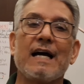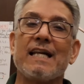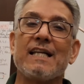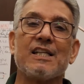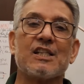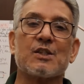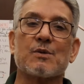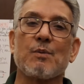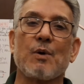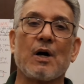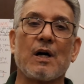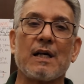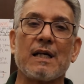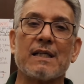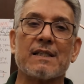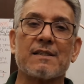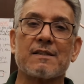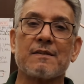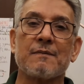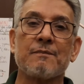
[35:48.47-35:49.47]
any
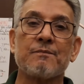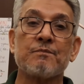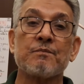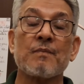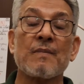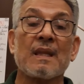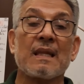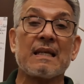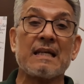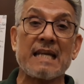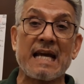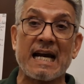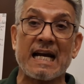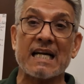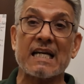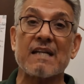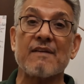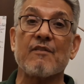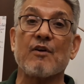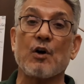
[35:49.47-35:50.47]
smallest
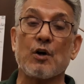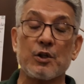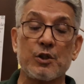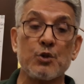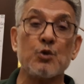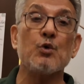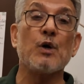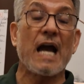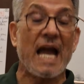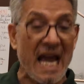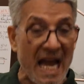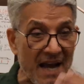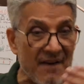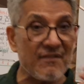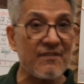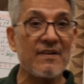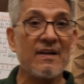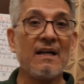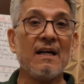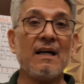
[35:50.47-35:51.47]
negative, or you
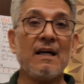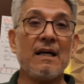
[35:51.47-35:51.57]
have